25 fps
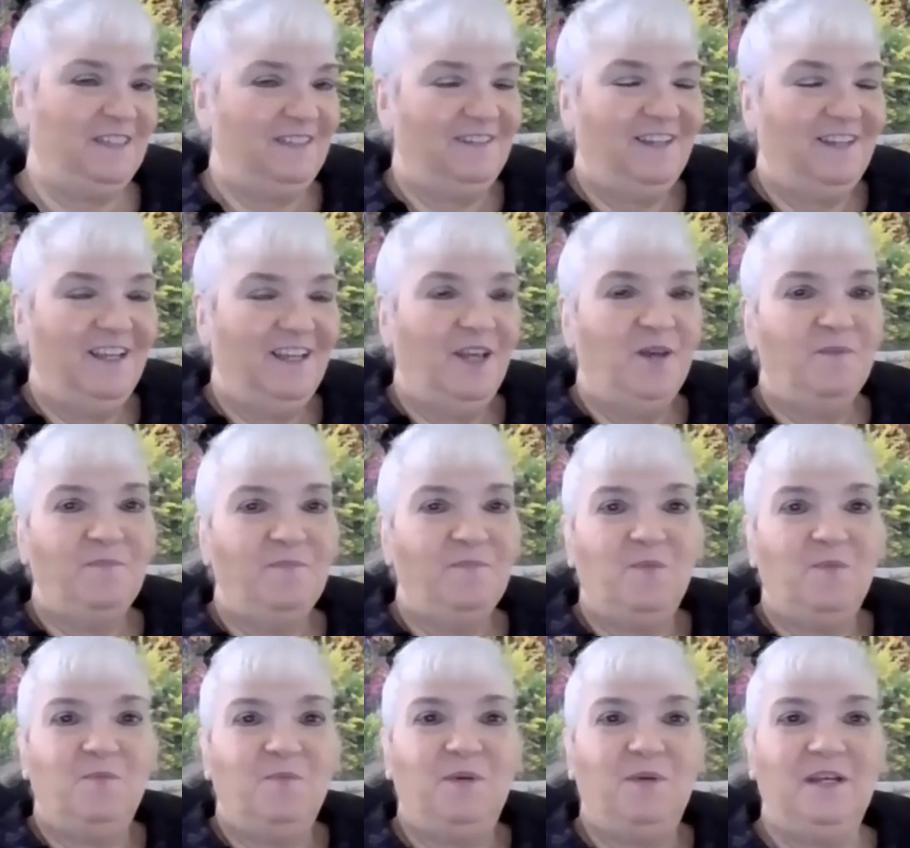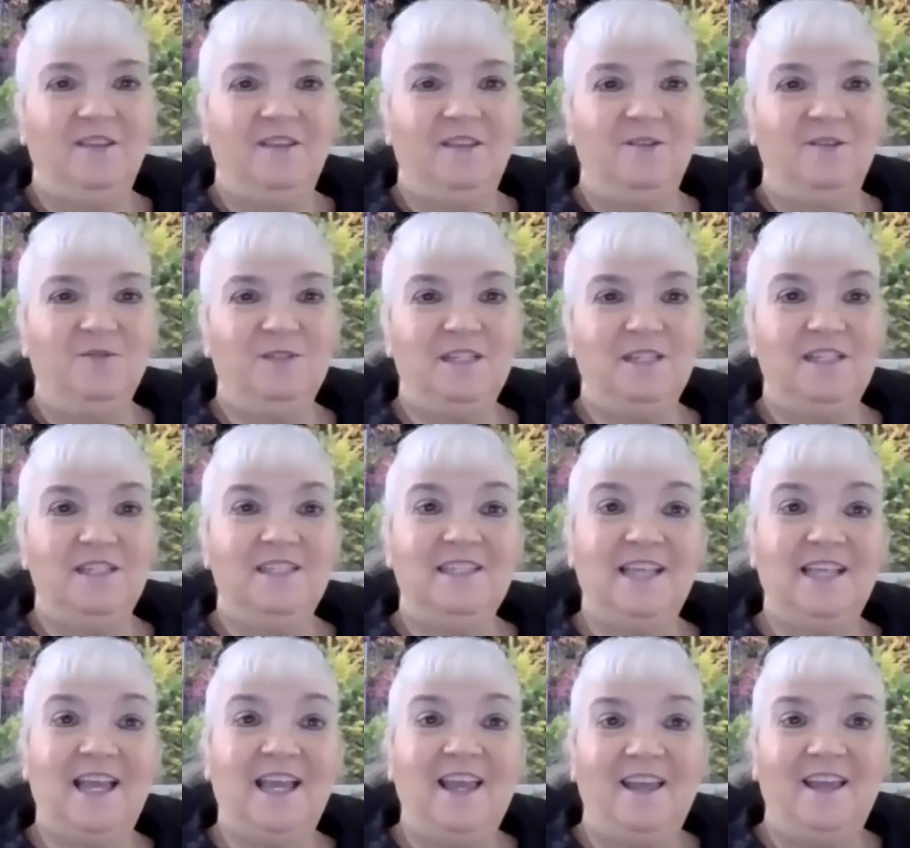And but there was a
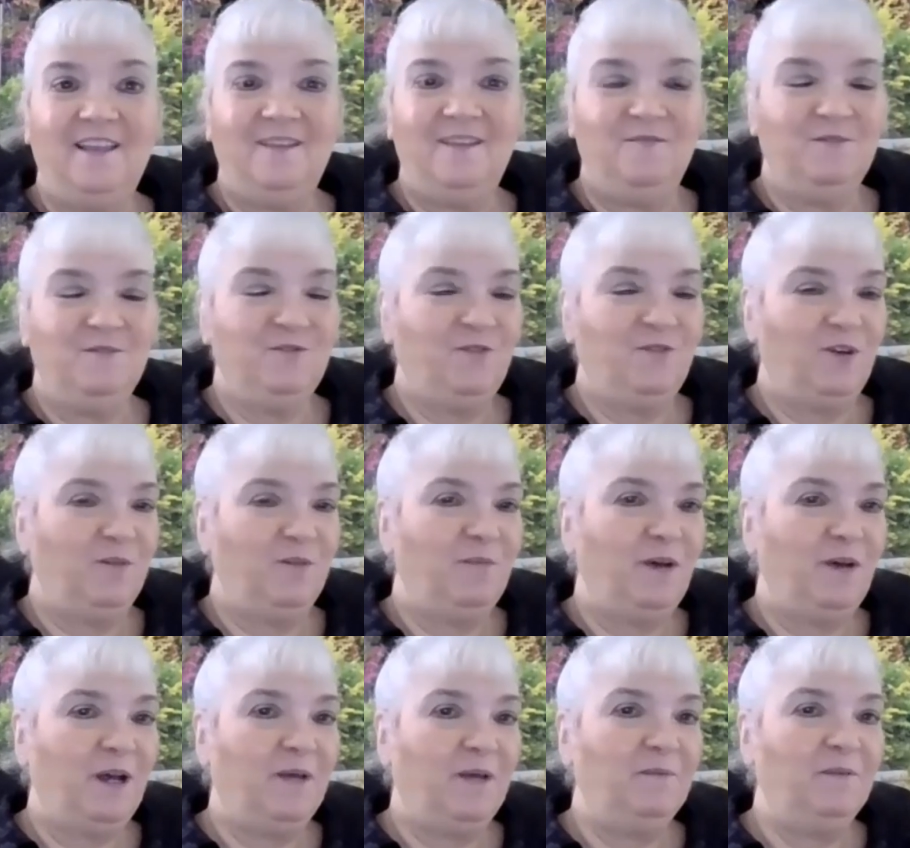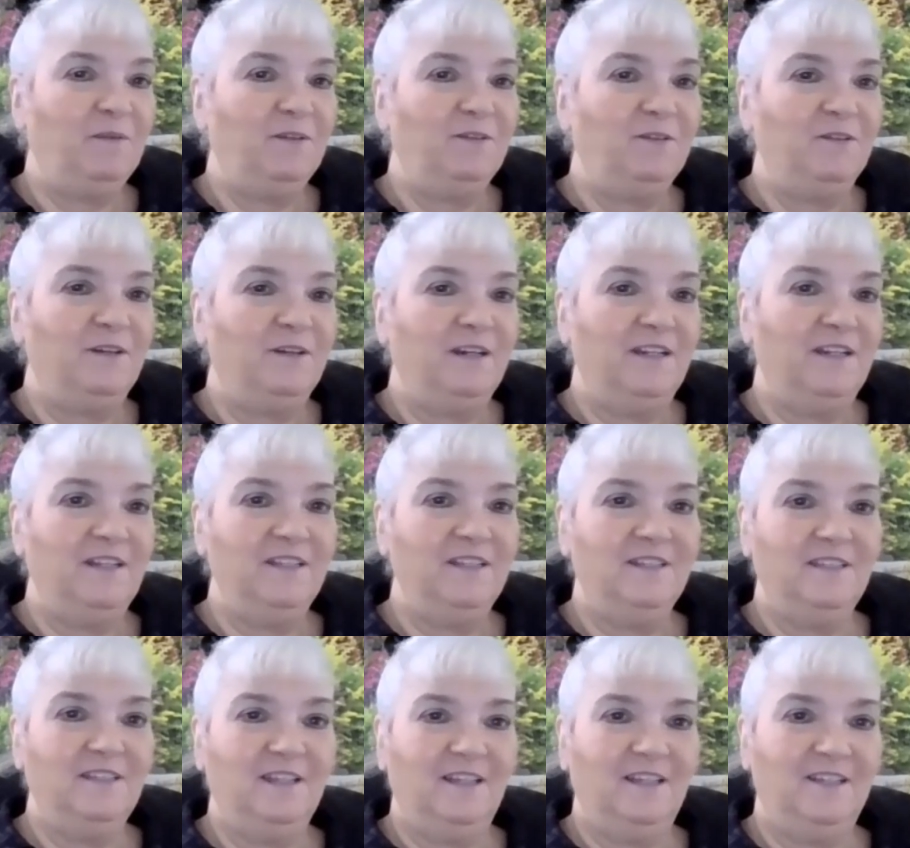saying that was very popular, and
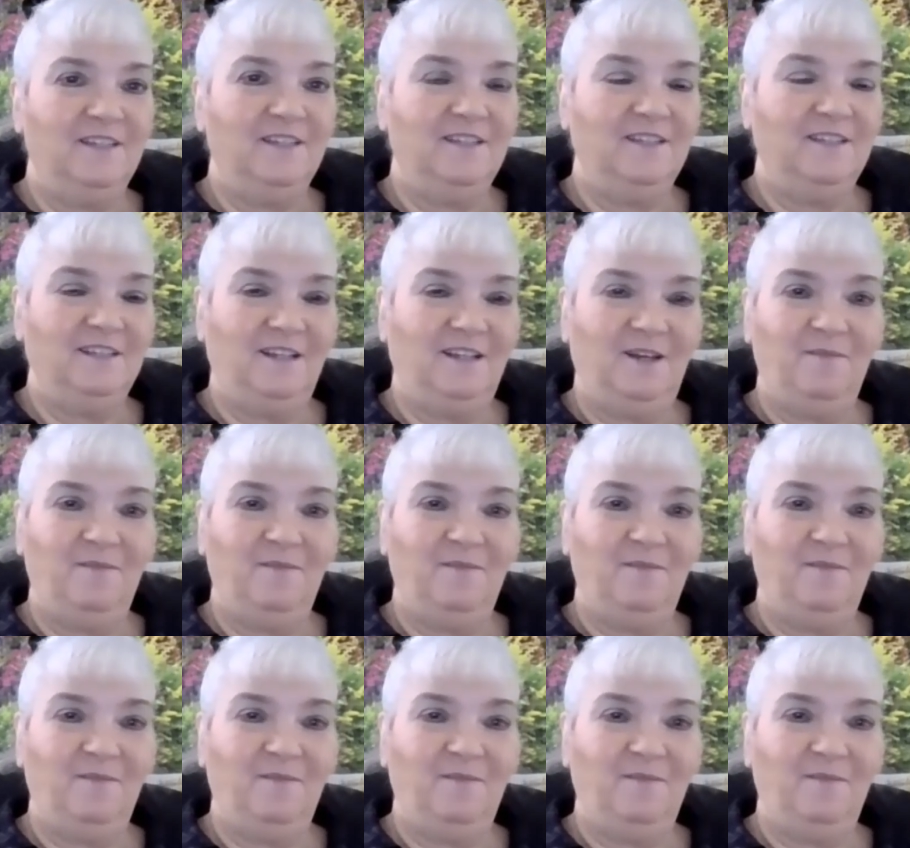it says,